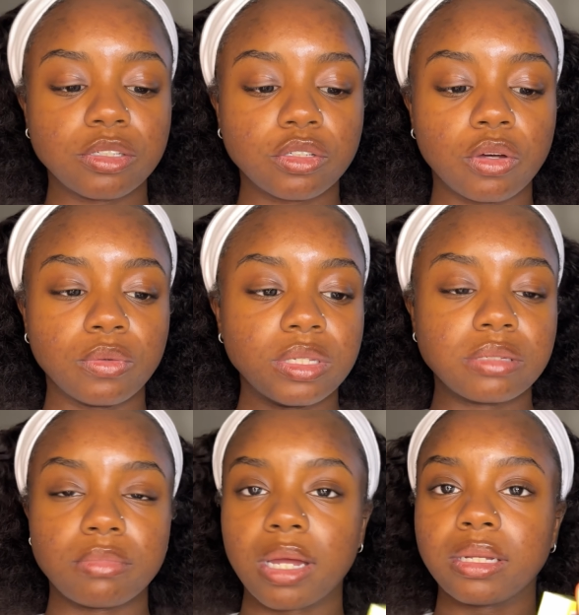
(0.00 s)
so this
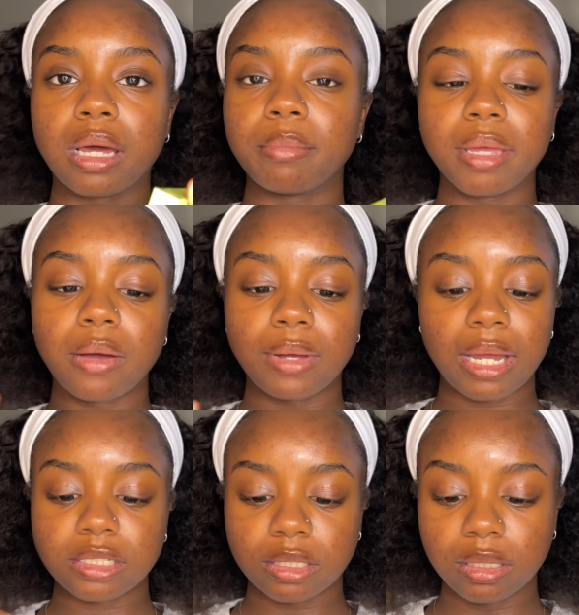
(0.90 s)
might not be how it
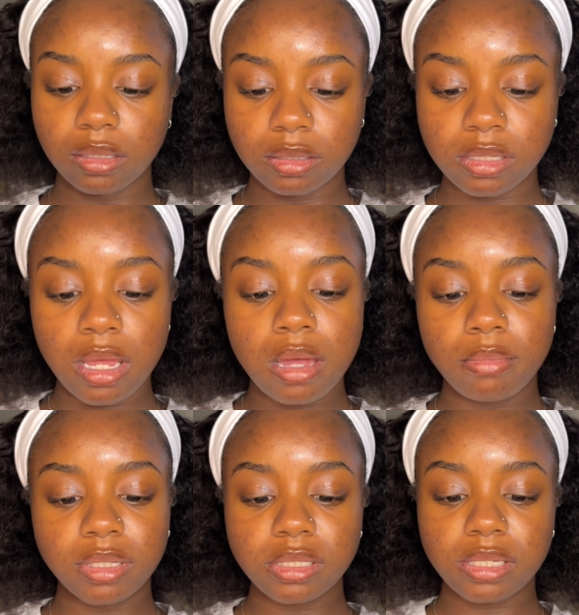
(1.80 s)
actually looks,
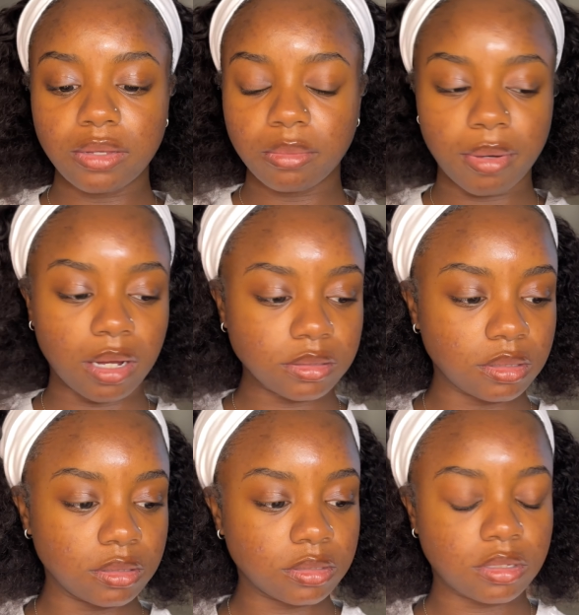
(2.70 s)
but this is how the box
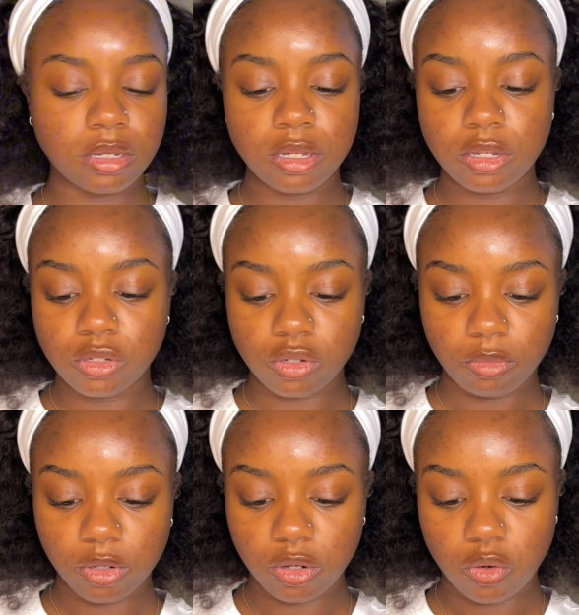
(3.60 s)
looks. So I'm
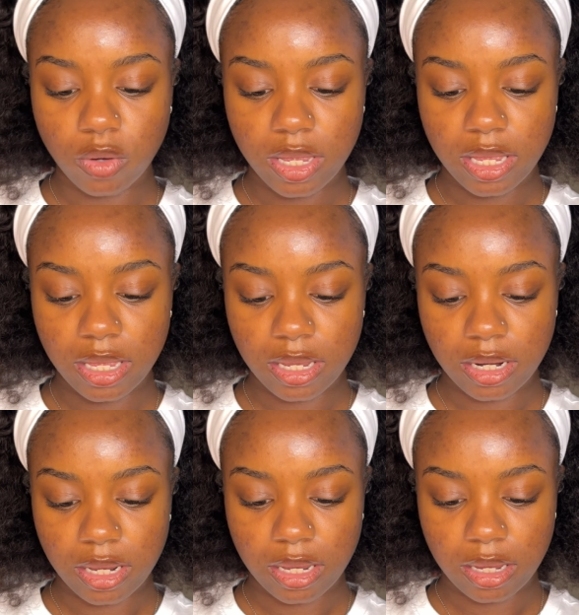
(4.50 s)
gonna go
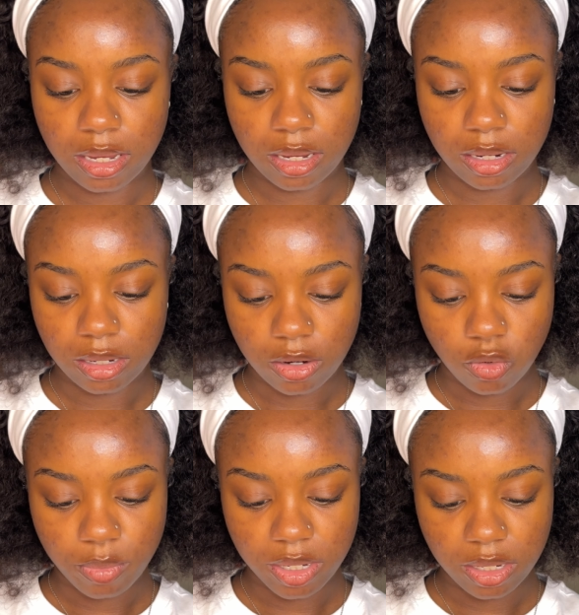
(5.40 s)
ahead and
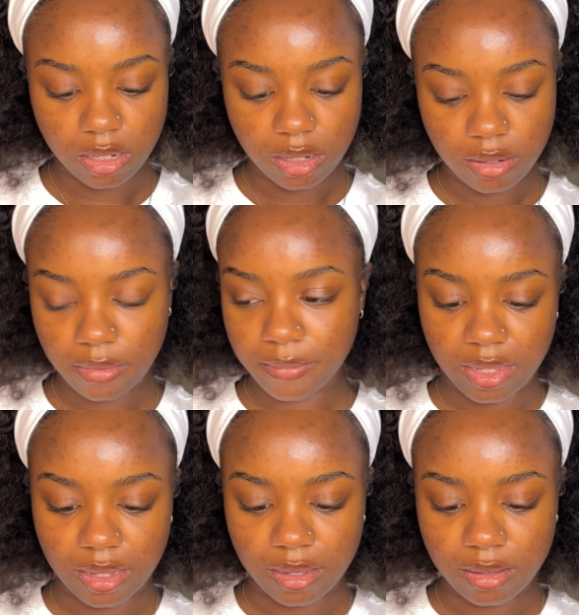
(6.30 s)
open it.
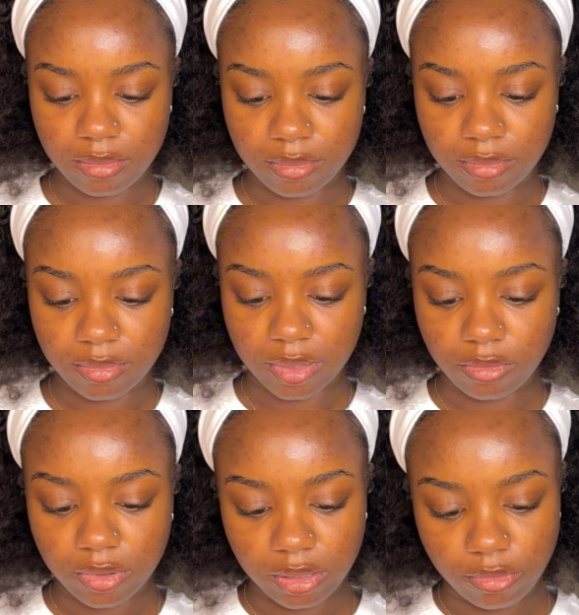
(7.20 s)
Damn, they
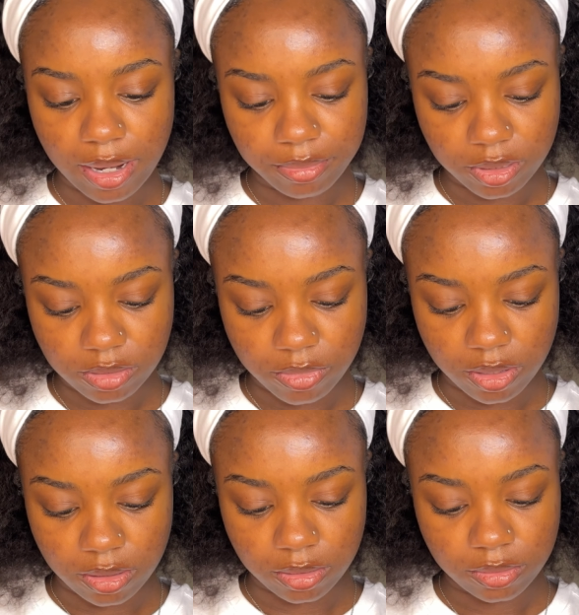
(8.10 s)
really wrapped this
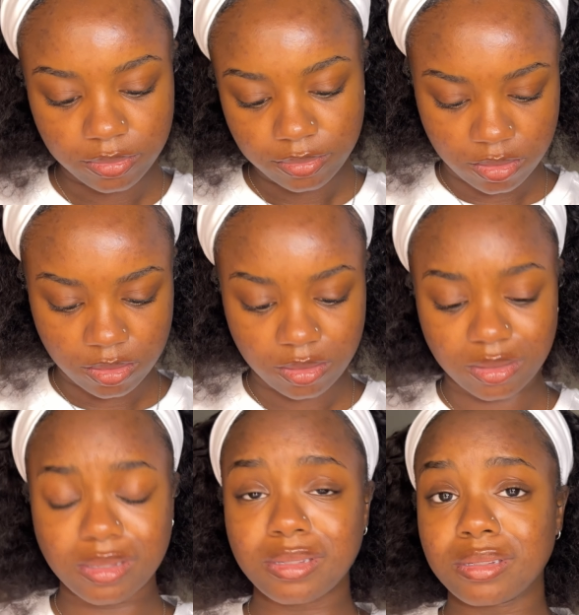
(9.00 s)
mug.
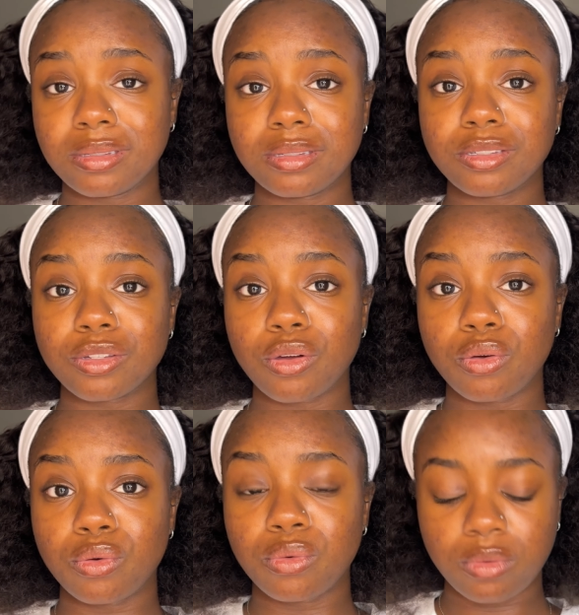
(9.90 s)
This is
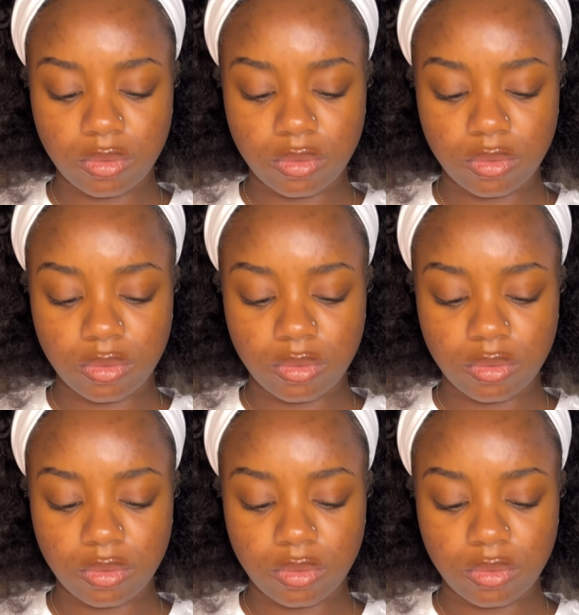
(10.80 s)
so...